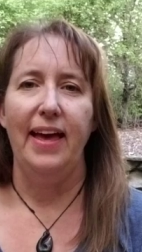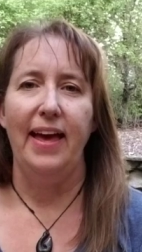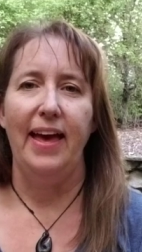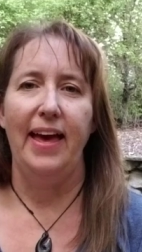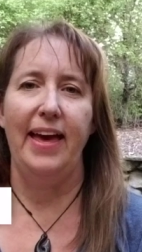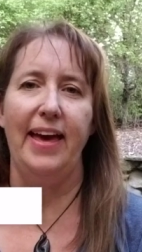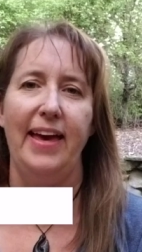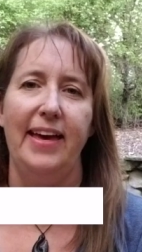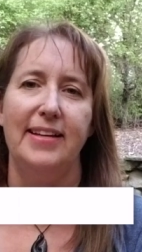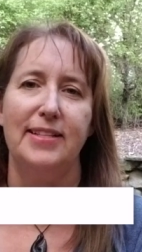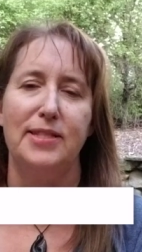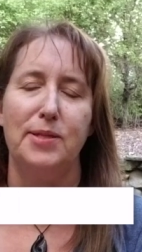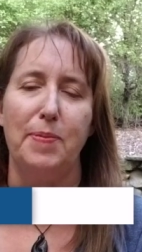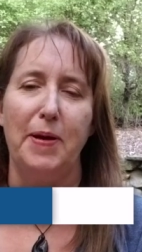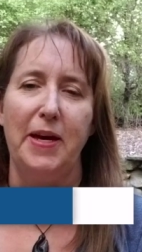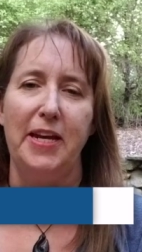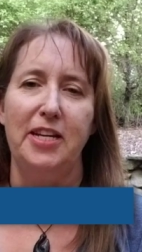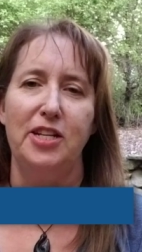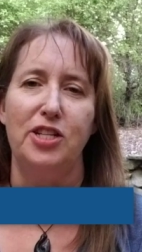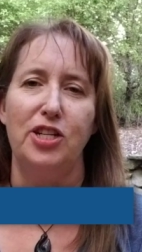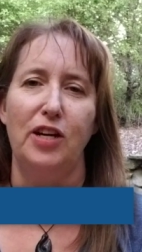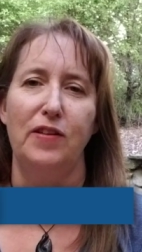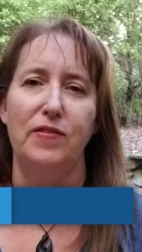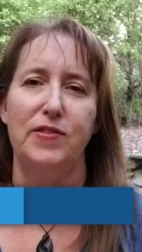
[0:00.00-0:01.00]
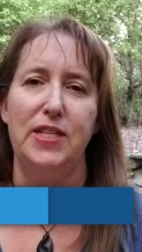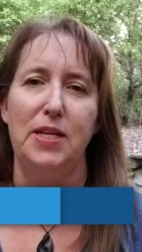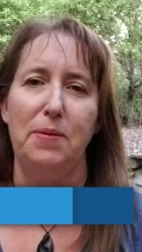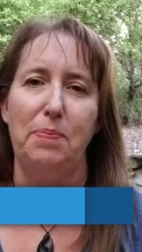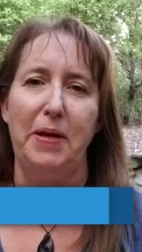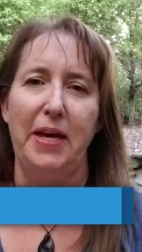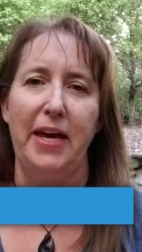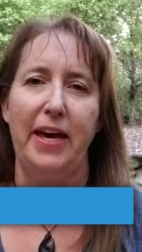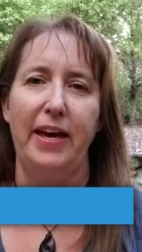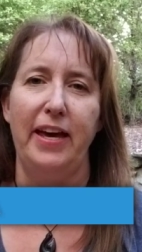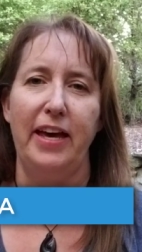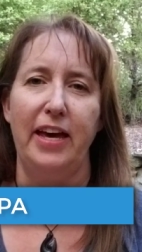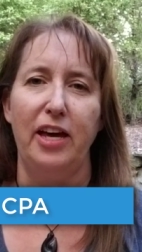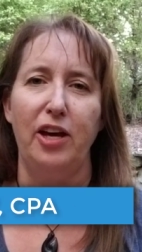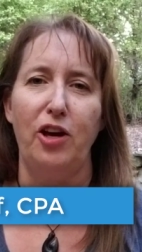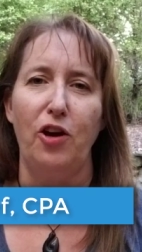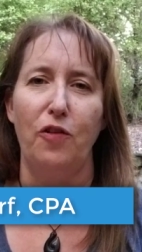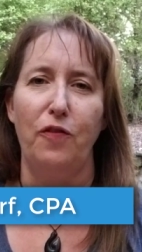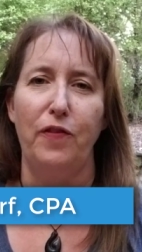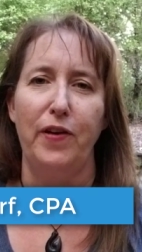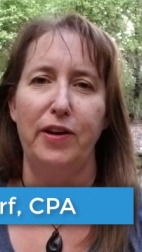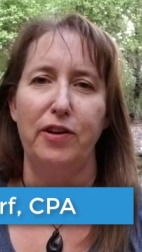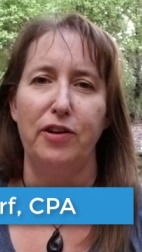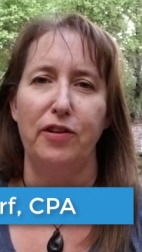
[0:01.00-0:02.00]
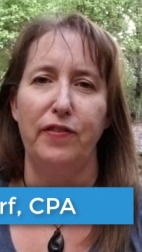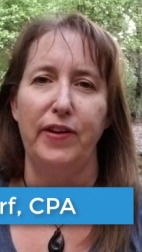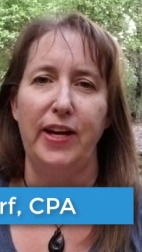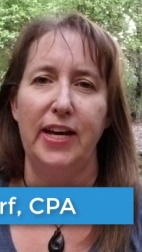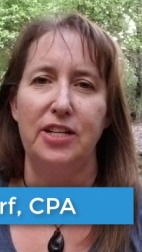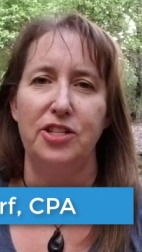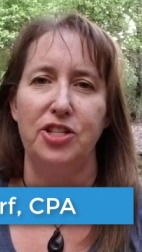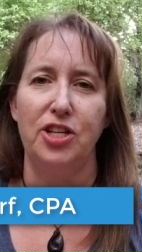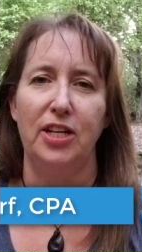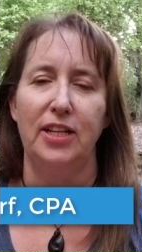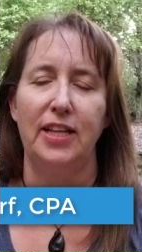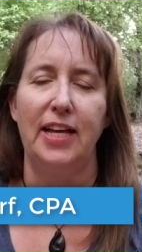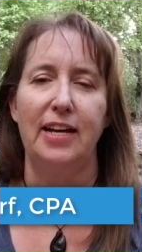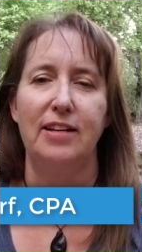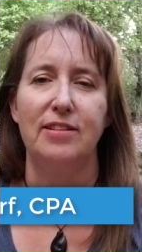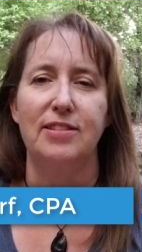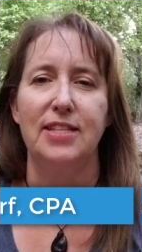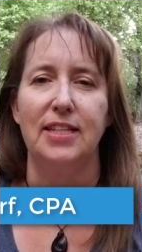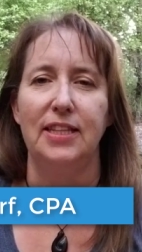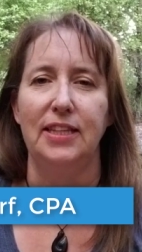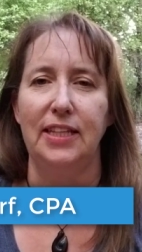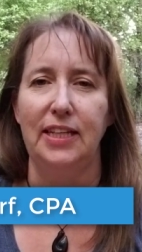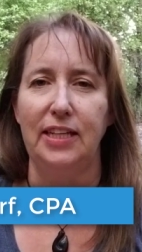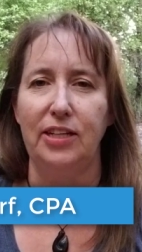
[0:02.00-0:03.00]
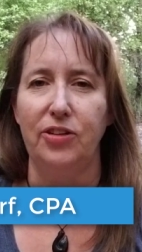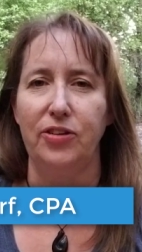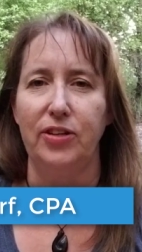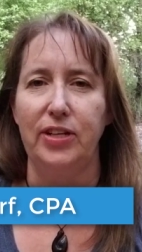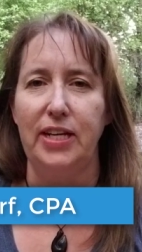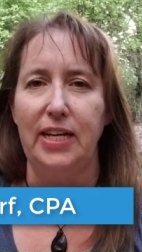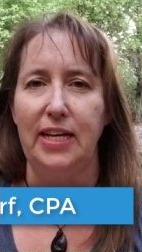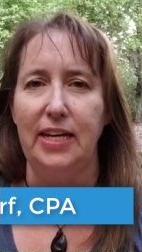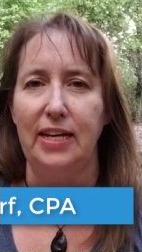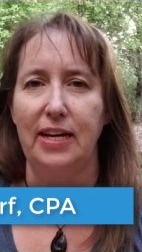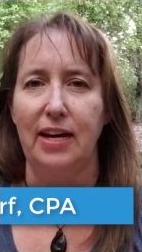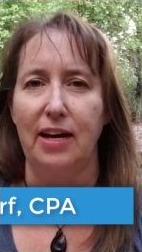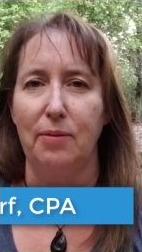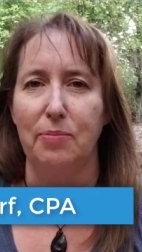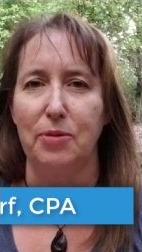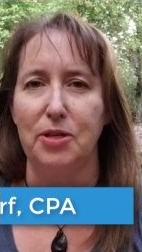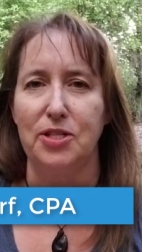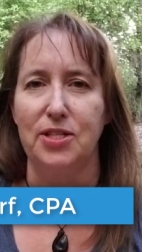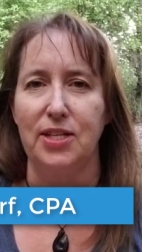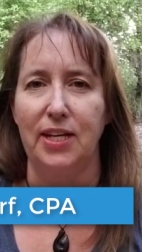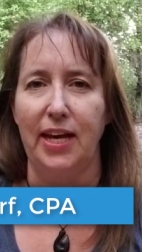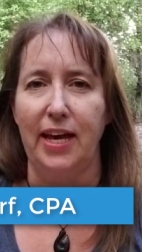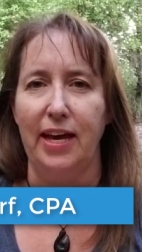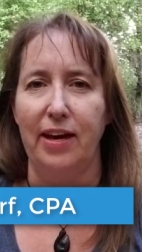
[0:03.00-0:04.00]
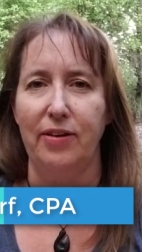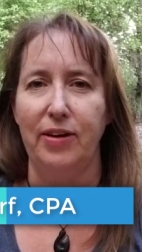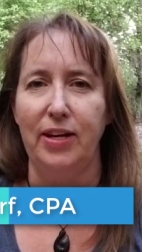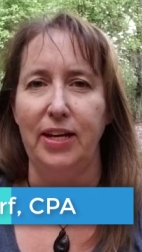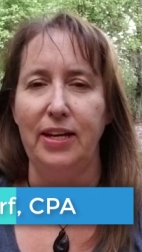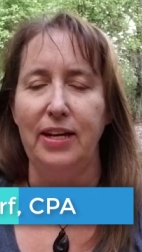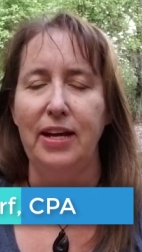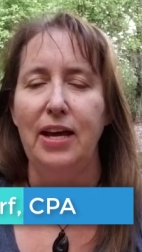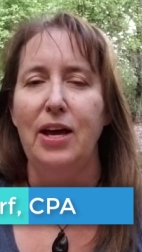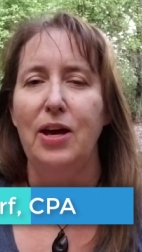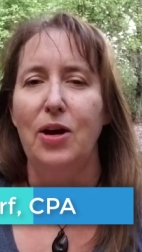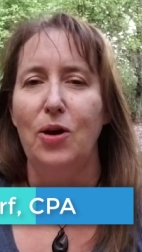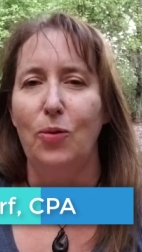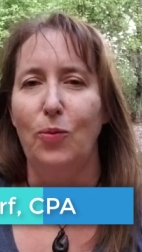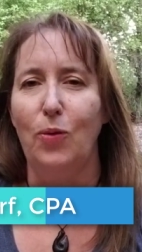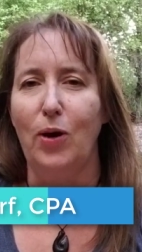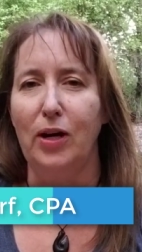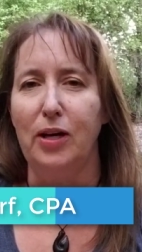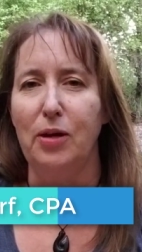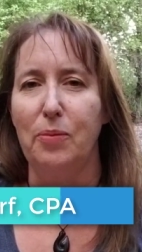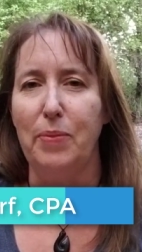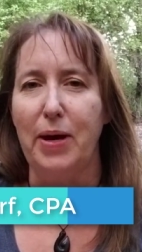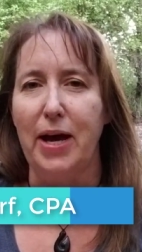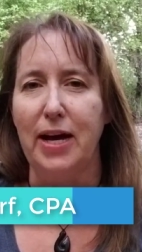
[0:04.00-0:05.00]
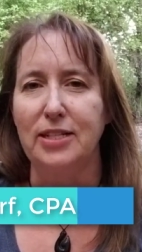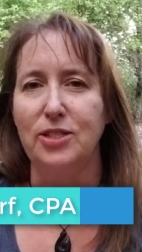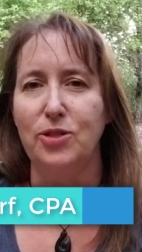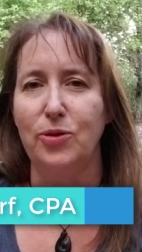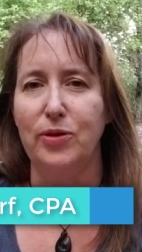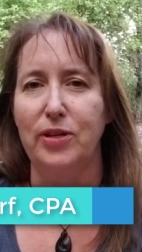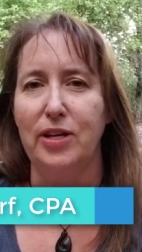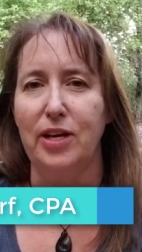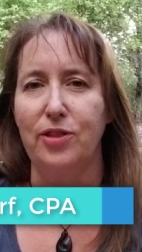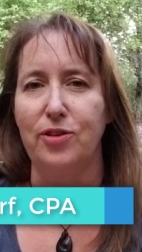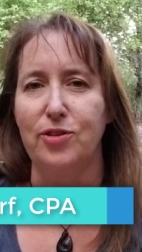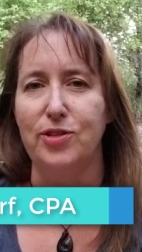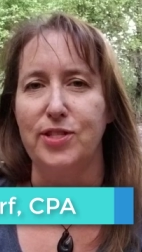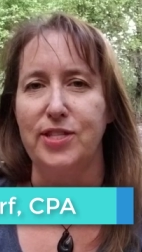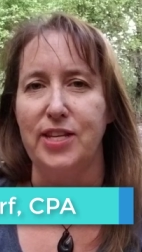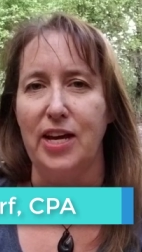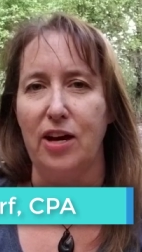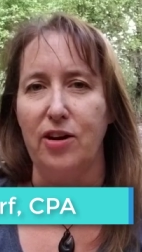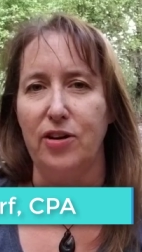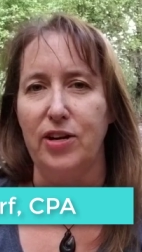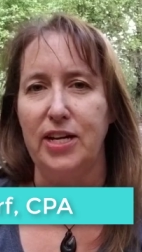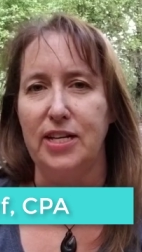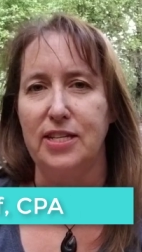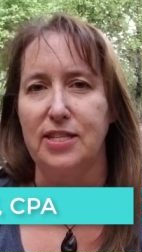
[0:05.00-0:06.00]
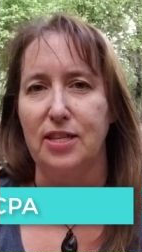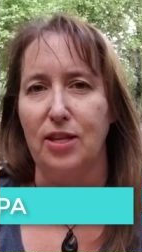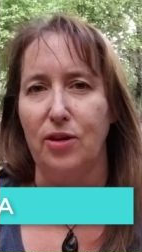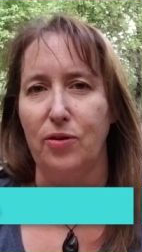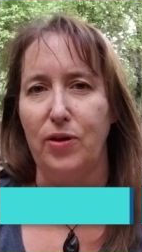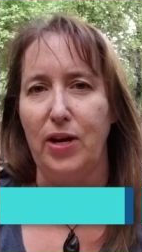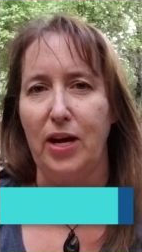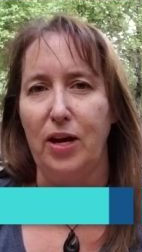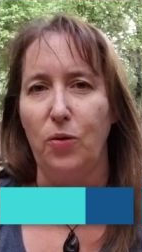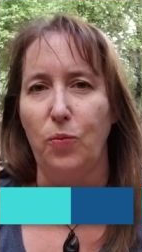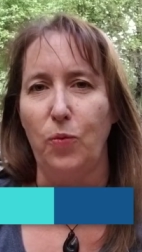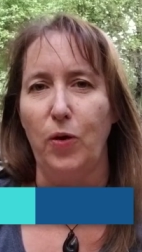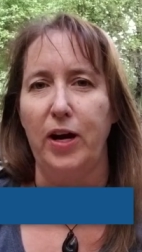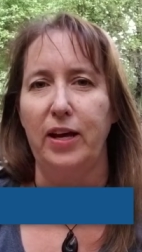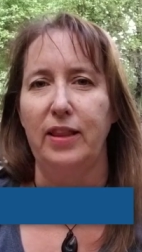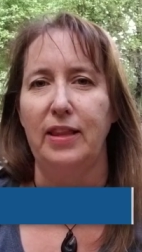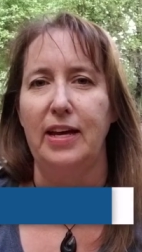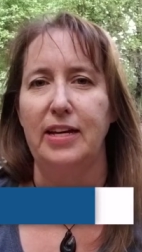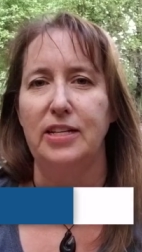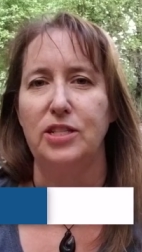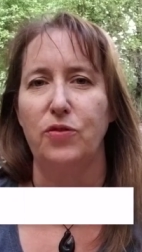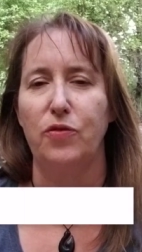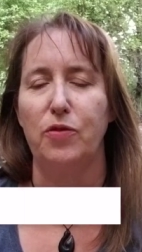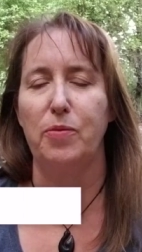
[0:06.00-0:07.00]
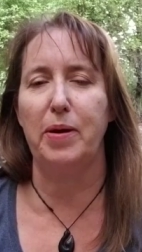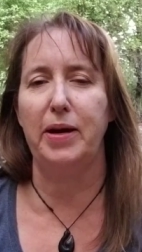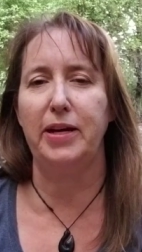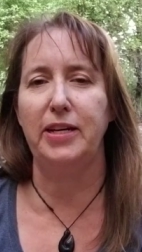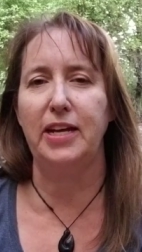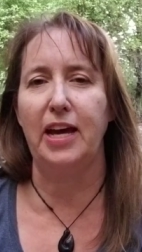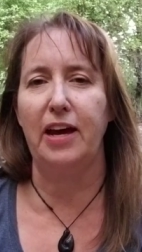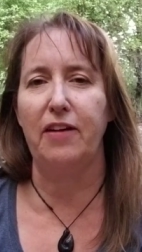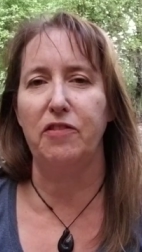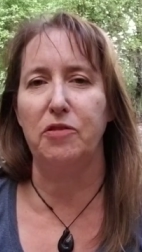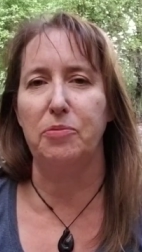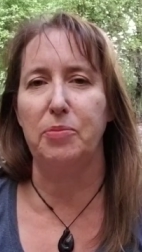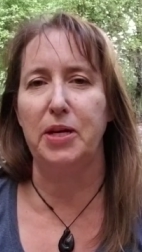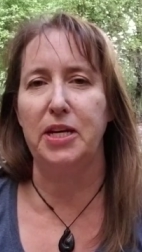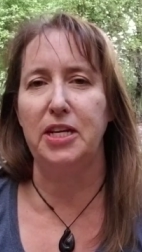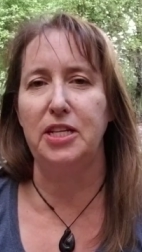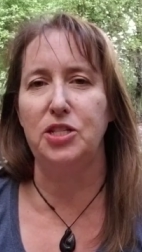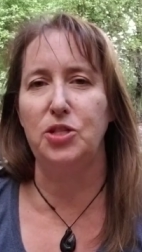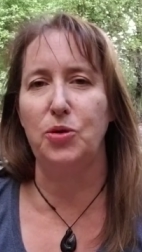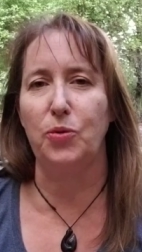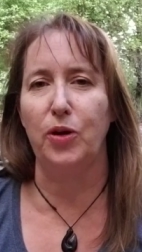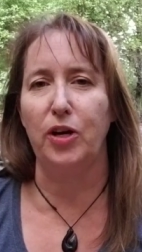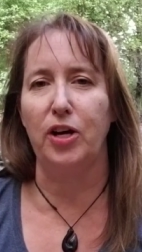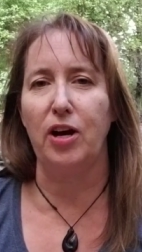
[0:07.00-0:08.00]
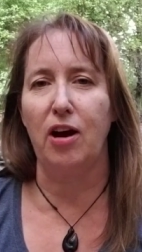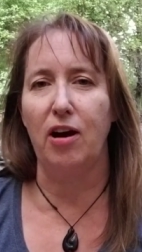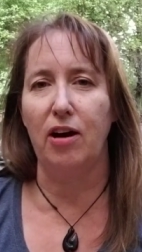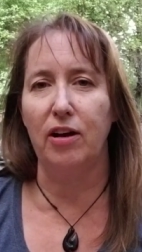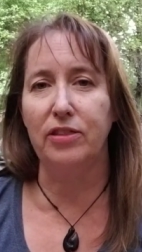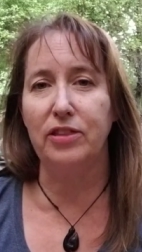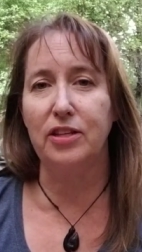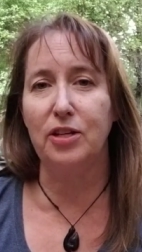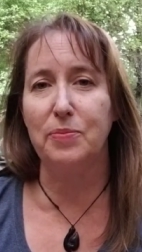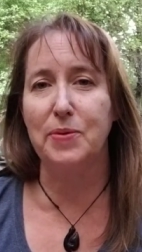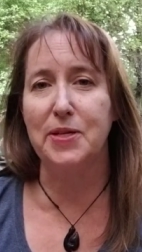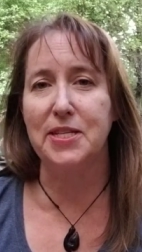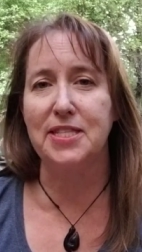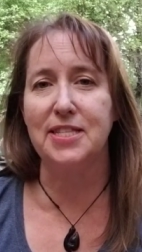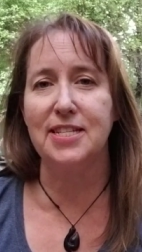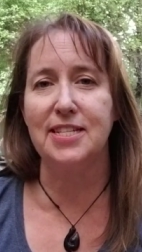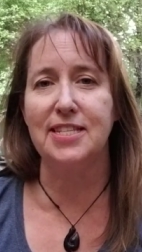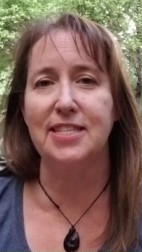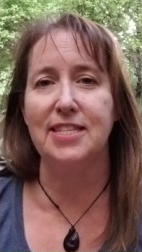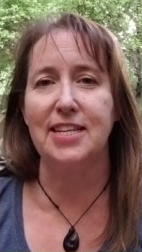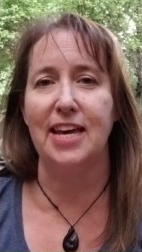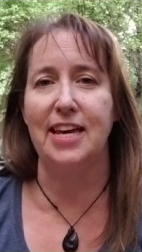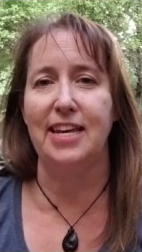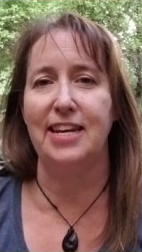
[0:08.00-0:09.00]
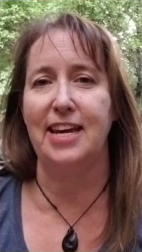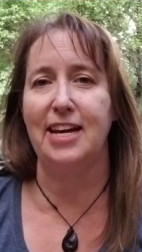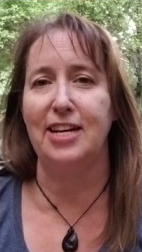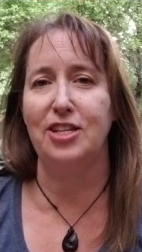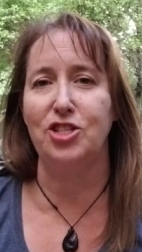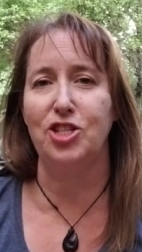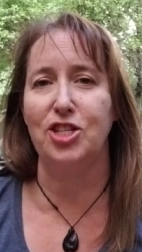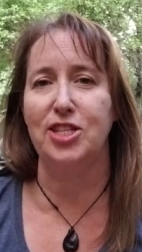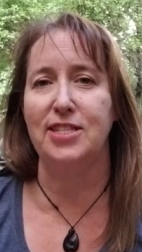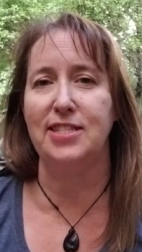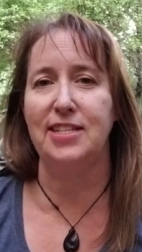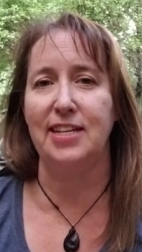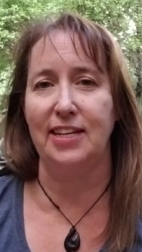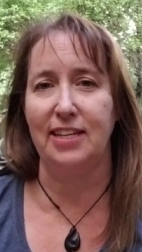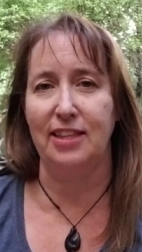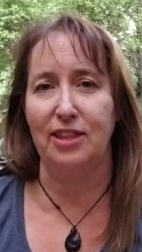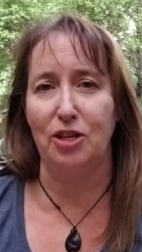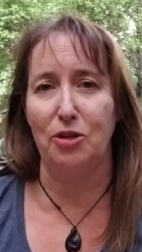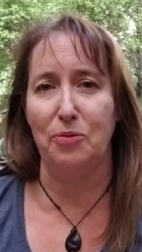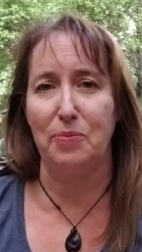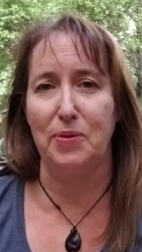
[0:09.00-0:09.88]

Hey, it's Patti, Scharf CPA and co-founder of Catching Clouds, a leader in e-commerce accounting. Welcome back to another Saturday Slowdown, where I like to remind everybody to work on their business and not just in their